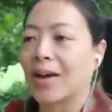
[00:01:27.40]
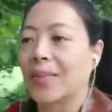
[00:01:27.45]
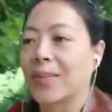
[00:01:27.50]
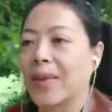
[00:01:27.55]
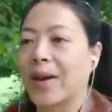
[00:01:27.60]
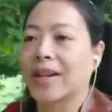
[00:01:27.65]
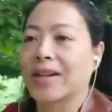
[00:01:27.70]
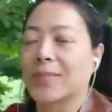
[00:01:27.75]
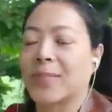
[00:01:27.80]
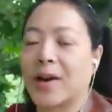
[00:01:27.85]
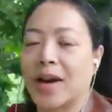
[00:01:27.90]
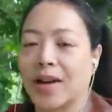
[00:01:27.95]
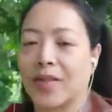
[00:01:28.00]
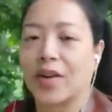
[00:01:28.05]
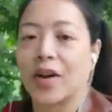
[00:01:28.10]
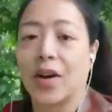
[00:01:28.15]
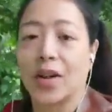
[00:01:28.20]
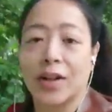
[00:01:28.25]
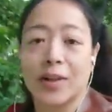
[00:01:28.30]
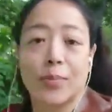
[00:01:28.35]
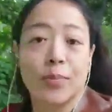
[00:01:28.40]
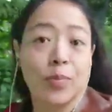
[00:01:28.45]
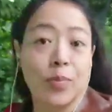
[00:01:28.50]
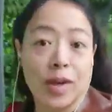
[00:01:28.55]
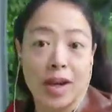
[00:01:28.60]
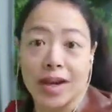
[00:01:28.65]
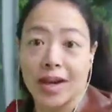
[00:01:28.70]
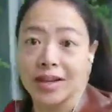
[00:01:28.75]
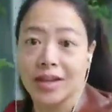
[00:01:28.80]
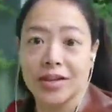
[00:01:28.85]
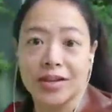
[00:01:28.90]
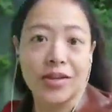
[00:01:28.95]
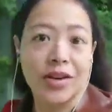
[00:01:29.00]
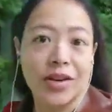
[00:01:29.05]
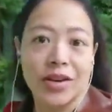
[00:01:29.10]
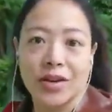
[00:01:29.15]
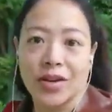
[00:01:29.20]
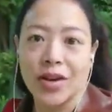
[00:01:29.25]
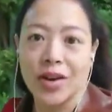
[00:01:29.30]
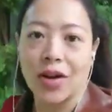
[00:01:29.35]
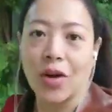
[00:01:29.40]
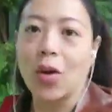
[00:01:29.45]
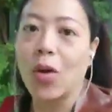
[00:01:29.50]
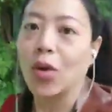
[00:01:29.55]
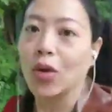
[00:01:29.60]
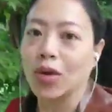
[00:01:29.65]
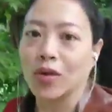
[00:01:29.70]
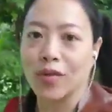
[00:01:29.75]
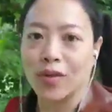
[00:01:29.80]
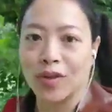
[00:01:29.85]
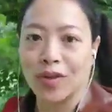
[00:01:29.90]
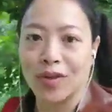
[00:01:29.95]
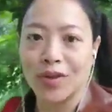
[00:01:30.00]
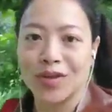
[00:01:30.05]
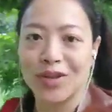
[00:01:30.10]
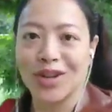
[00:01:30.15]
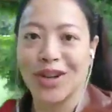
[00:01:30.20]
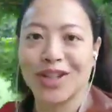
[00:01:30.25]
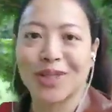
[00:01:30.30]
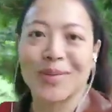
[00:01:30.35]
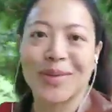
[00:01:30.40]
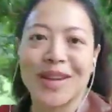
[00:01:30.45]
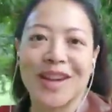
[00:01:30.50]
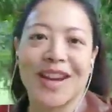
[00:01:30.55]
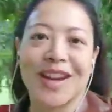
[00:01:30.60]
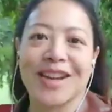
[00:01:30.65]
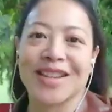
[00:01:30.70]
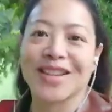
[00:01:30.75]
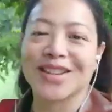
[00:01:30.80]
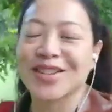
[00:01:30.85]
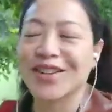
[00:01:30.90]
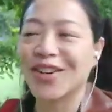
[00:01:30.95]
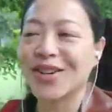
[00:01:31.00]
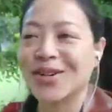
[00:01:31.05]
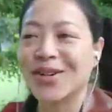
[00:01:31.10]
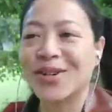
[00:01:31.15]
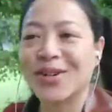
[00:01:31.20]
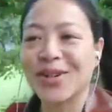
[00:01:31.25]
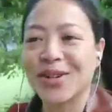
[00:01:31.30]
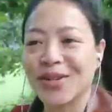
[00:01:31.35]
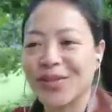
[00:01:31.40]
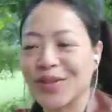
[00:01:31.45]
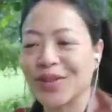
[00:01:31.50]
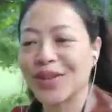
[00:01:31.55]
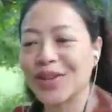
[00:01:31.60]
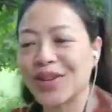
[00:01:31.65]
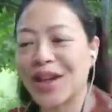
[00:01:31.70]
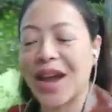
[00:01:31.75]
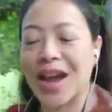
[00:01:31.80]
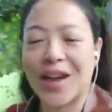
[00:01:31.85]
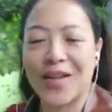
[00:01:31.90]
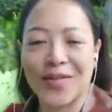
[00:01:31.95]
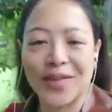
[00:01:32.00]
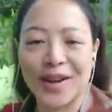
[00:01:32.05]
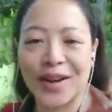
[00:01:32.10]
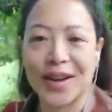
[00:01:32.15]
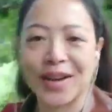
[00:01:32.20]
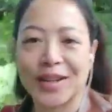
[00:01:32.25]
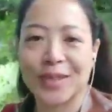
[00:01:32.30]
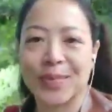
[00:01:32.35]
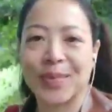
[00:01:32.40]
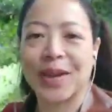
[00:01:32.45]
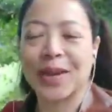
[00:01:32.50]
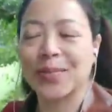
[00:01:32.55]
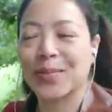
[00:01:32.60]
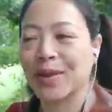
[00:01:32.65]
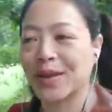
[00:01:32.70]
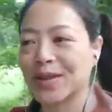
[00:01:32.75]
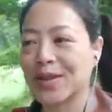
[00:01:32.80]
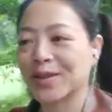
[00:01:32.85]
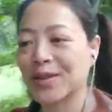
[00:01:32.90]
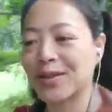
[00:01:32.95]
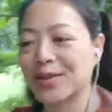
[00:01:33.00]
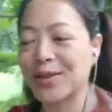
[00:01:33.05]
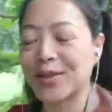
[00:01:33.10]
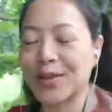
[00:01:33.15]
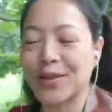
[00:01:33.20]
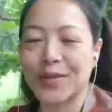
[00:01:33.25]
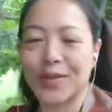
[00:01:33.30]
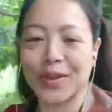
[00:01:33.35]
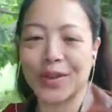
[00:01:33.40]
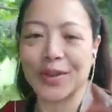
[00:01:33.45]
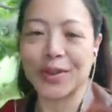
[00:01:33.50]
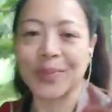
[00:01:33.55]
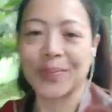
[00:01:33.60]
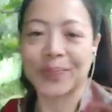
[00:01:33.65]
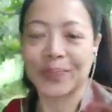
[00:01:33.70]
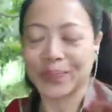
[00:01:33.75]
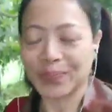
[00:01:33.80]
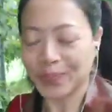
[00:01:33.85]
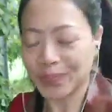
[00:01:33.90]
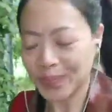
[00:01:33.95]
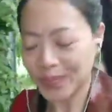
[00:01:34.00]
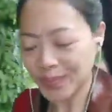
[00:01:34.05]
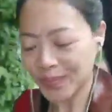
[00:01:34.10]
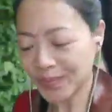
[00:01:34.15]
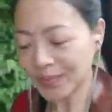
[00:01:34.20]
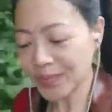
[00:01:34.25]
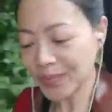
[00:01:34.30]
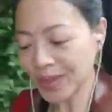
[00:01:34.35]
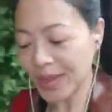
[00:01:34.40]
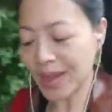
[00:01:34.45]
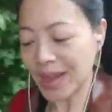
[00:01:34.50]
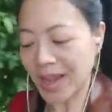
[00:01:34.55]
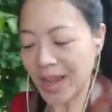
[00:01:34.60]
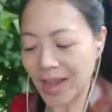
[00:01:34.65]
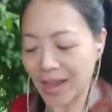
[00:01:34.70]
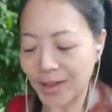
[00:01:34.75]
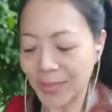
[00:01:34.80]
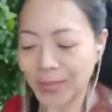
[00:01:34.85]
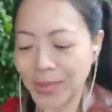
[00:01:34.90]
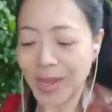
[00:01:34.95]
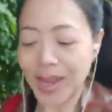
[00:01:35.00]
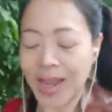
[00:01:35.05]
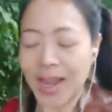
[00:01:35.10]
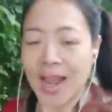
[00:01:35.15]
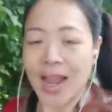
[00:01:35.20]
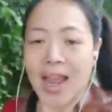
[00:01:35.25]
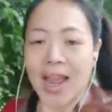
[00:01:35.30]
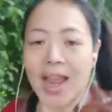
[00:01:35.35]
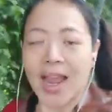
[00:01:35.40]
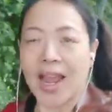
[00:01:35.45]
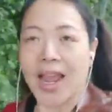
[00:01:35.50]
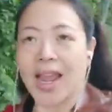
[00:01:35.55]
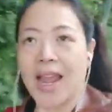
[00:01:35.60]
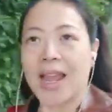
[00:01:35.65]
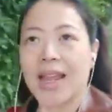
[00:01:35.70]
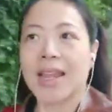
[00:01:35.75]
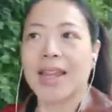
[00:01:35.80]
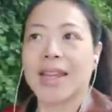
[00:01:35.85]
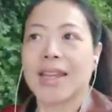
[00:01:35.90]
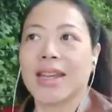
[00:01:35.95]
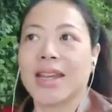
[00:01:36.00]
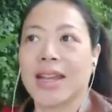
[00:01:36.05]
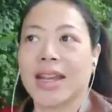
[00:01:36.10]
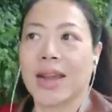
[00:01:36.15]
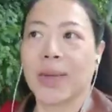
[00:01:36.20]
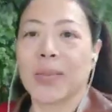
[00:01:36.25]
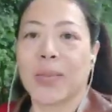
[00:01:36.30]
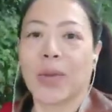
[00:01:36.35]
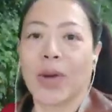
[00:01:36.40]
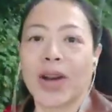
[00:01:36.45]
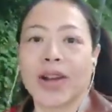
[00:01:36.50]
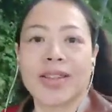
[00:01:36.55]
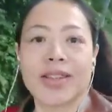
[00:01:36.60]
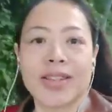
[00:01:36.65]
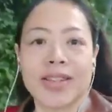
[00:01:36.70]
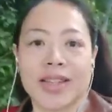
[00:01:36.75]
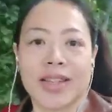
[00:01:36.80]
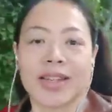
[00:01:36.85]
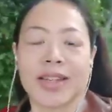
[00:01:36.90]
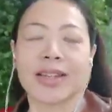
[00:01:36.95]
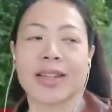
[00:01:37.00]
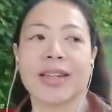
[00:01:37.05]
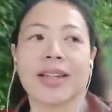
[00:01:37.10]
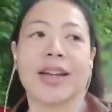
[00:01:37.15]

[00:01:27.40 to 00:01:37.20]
makes part of the whole, and it's not all of you. Trust me, it is not all of you. You have that aspect, but it's not all of you. And embracing it,